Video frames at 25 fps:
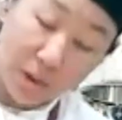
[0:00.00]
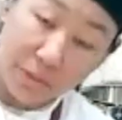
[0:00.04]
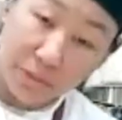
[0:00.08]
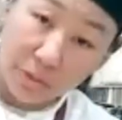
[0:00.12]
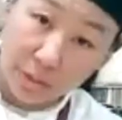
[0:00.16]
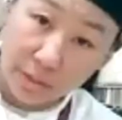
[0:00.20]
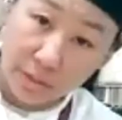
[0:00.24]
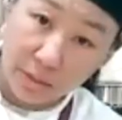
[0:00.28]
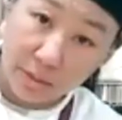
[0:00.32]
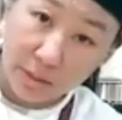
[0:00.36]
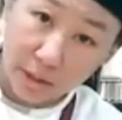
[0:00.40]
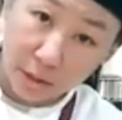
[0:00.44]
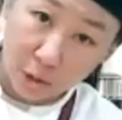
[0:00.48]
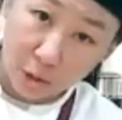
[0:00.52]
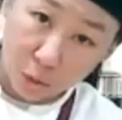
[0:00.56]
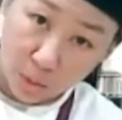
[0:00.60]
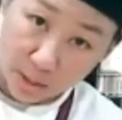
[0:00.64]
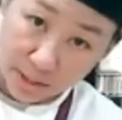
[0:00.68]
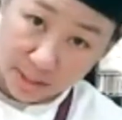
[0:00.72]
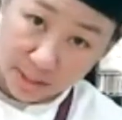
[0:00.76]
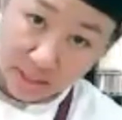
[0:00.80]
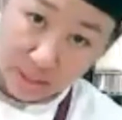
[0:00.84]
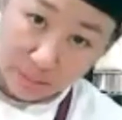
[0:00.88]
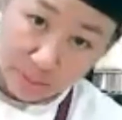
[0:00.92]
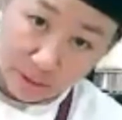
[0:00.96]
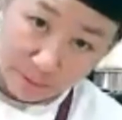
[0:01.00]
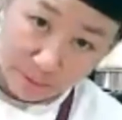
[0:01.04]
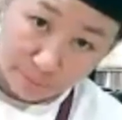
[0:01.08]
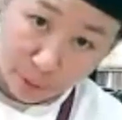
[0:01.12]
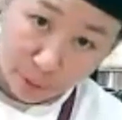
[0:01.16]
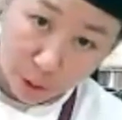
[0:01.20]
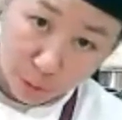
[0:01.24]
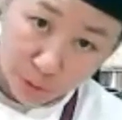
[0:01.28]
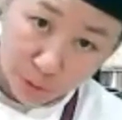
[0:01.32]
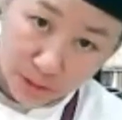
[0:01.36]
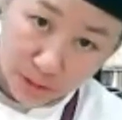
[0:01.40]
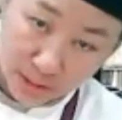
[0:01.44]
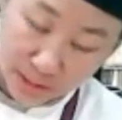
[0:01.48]
want the crust to be
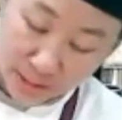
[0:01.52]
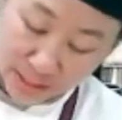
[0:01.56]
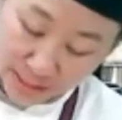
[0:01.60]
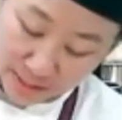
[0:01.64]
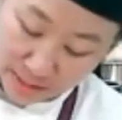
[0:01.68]
frozen,